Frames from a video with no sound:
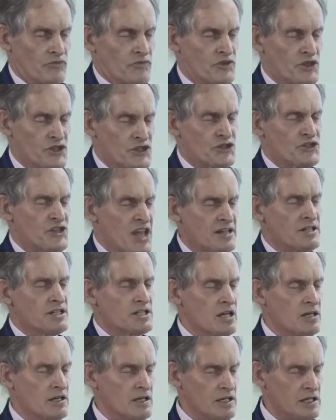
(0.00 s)
the
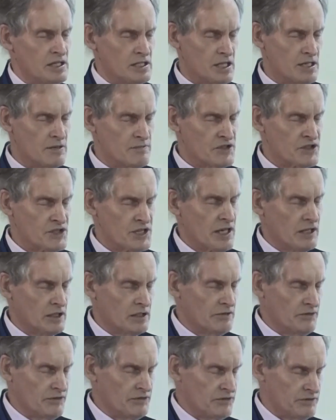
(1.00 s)
center in
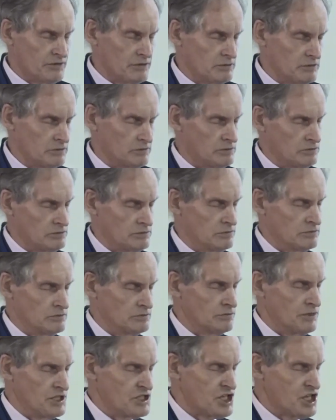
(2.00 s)
himself,
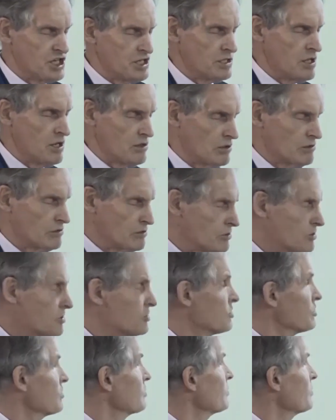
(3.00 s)
which he knows.